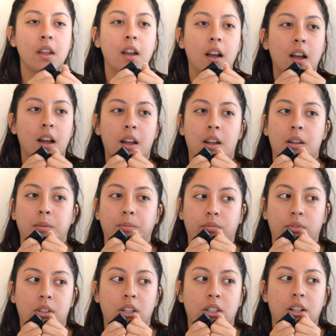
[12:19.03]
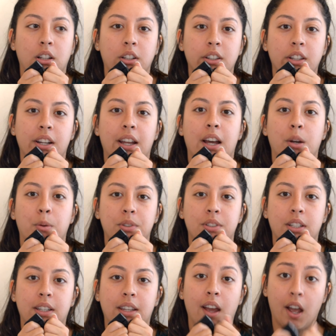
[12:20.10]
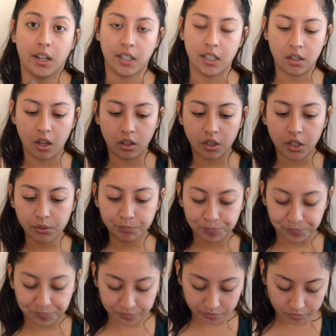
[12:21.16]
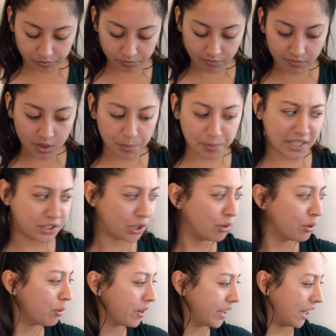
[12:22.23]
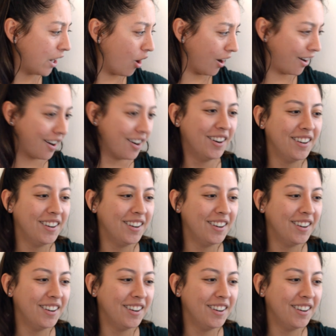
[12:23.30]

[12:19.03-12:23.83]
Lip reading: The color that I had was a khaki color, but I don't know where they are.